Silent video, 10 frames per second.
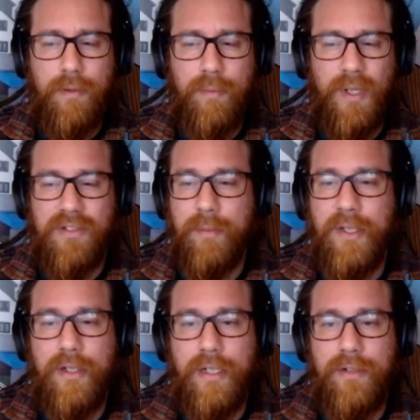
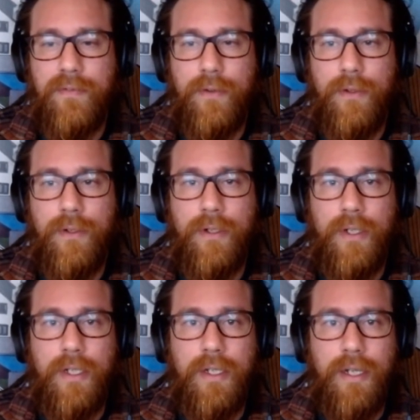possibility for
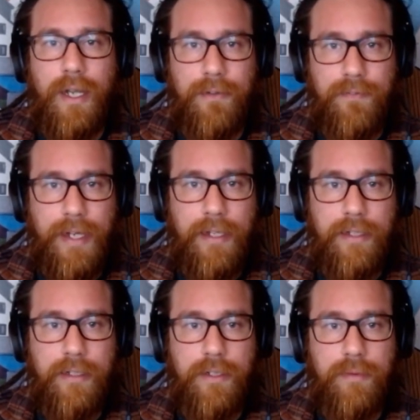a
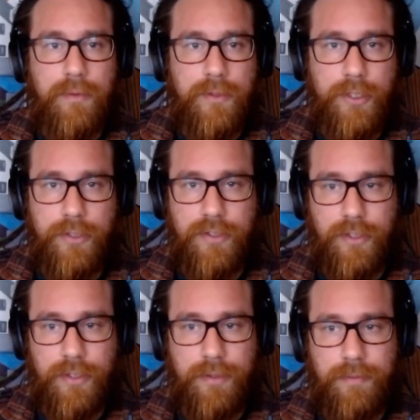failure due
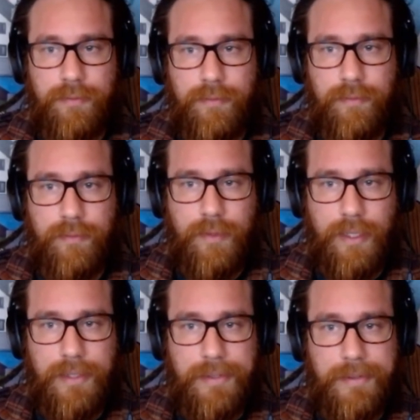to
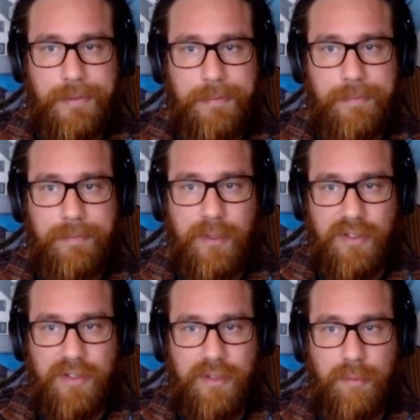your
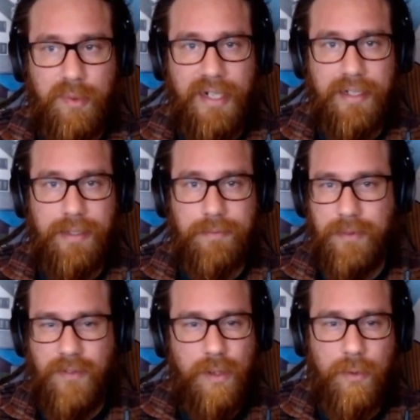system breaking.
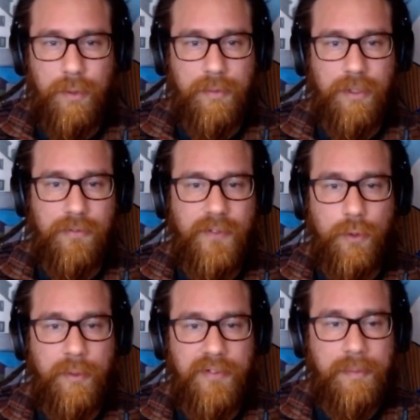You've got fewer
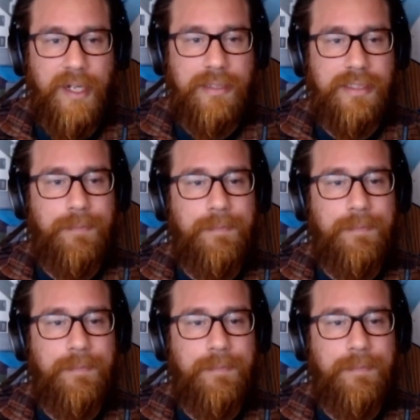moving parts.